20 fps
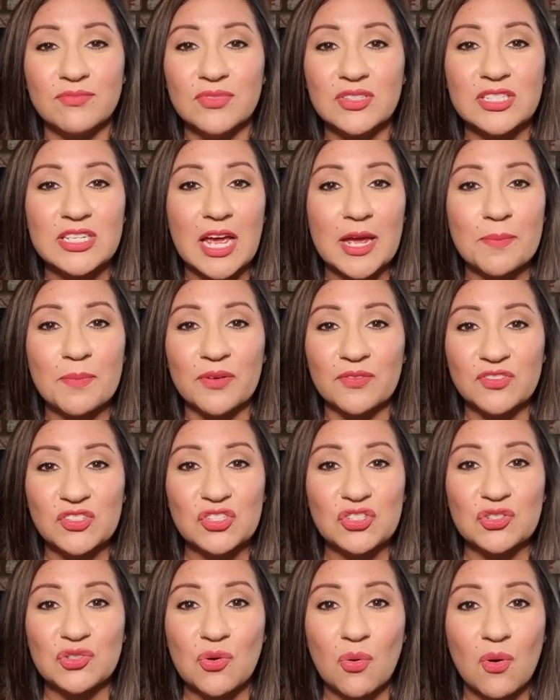type of
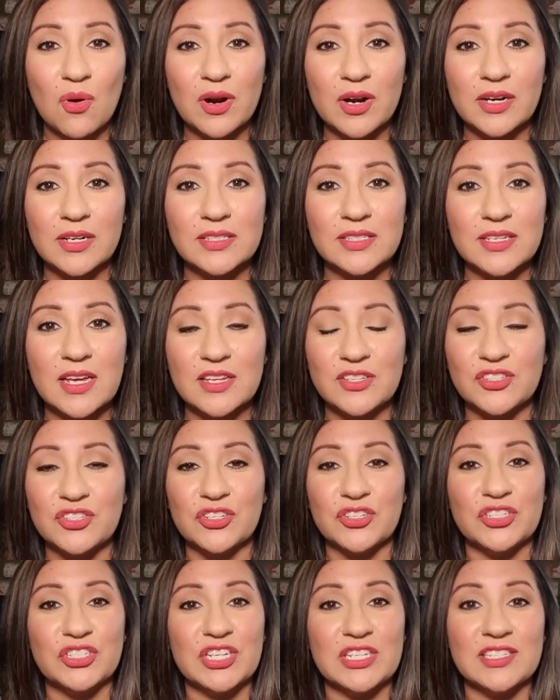stores, because
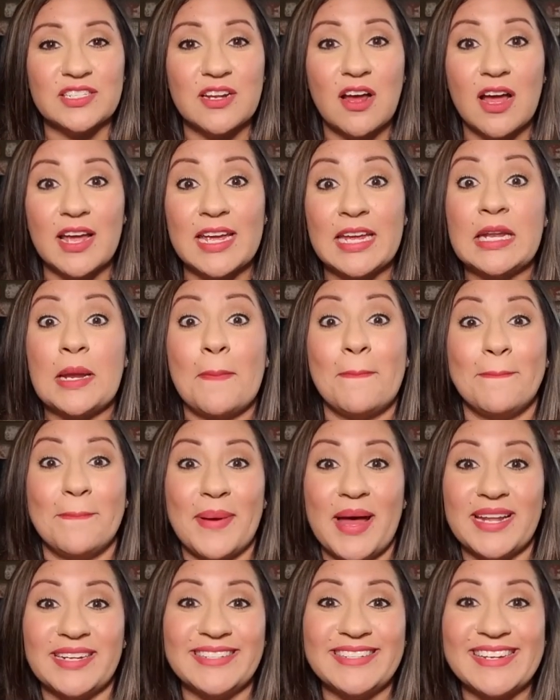they're just not in
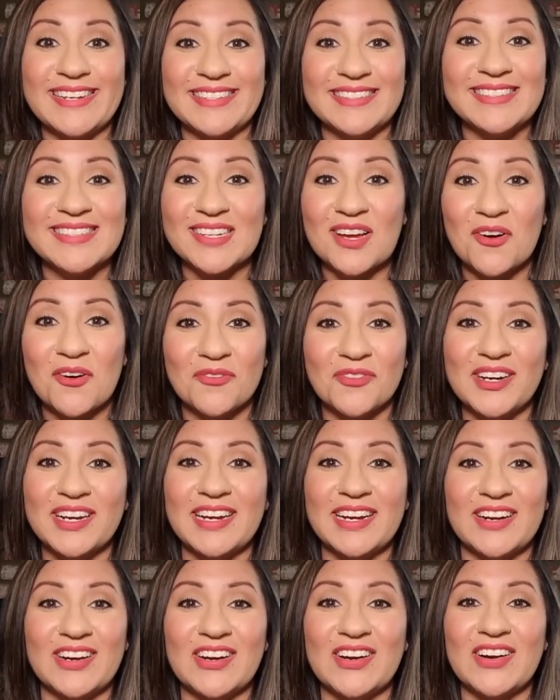abundance over
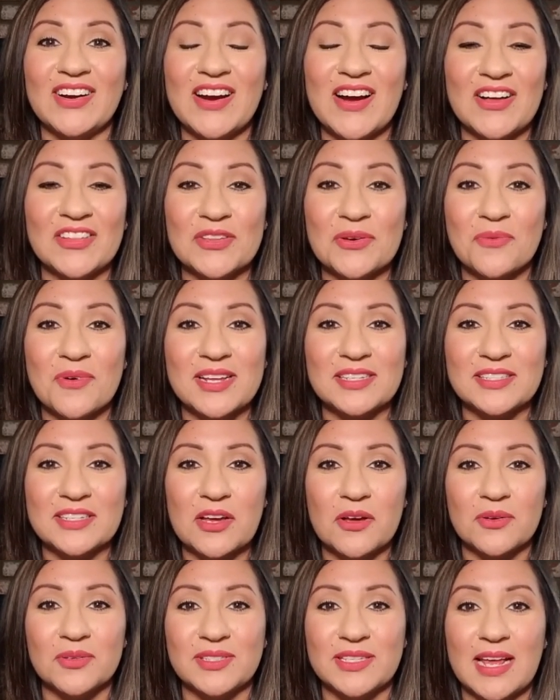here on the West
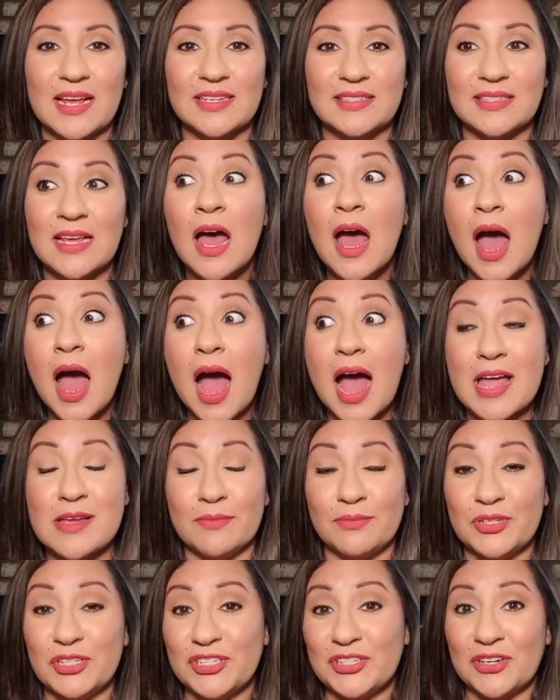Coast, as I
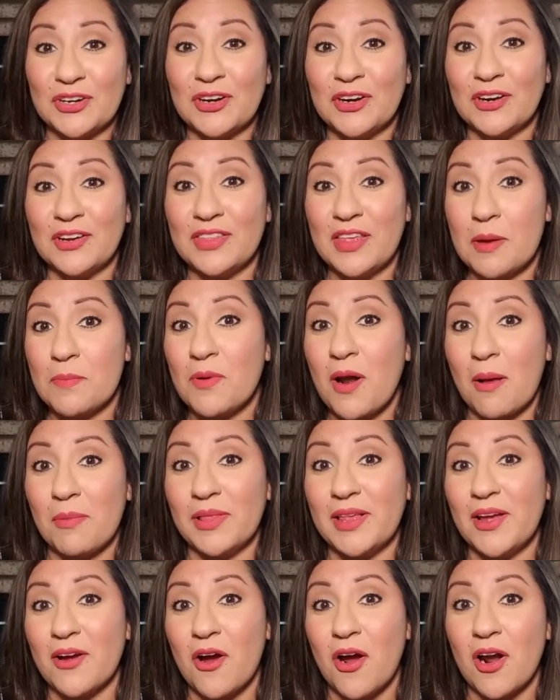am sure they
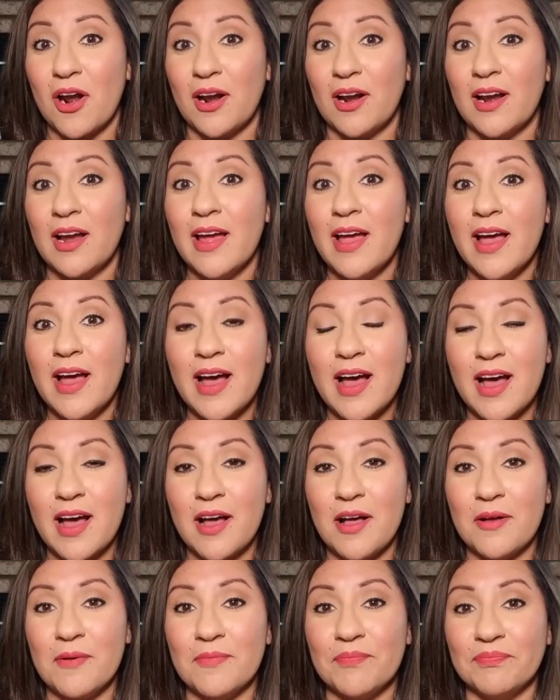probably are
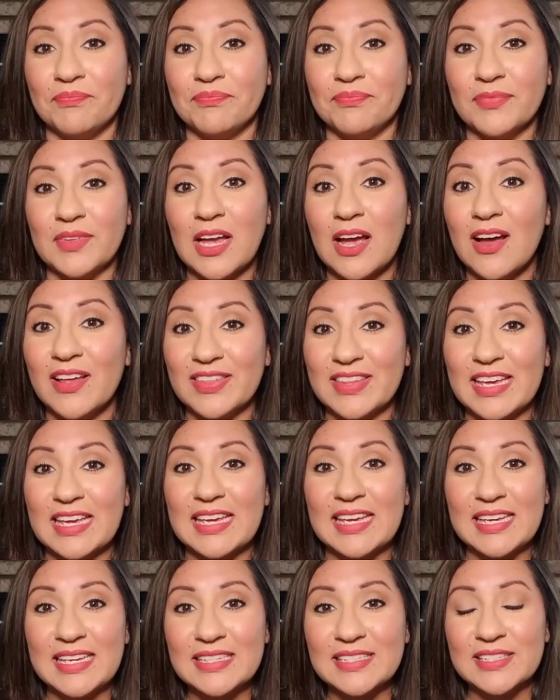on the
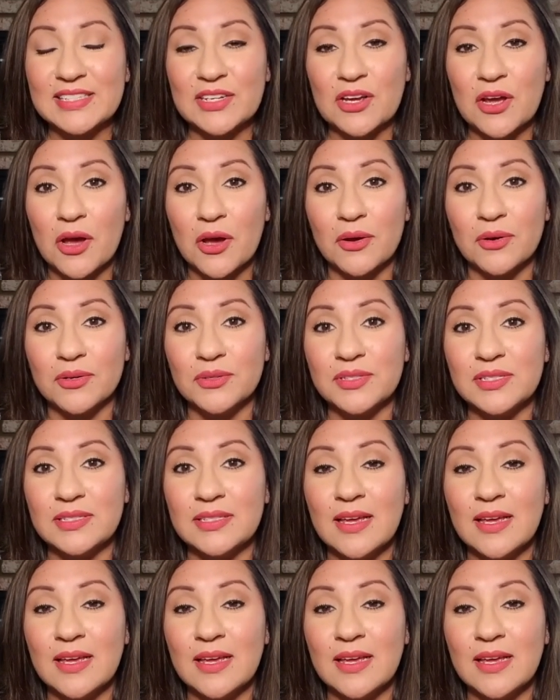East Coast.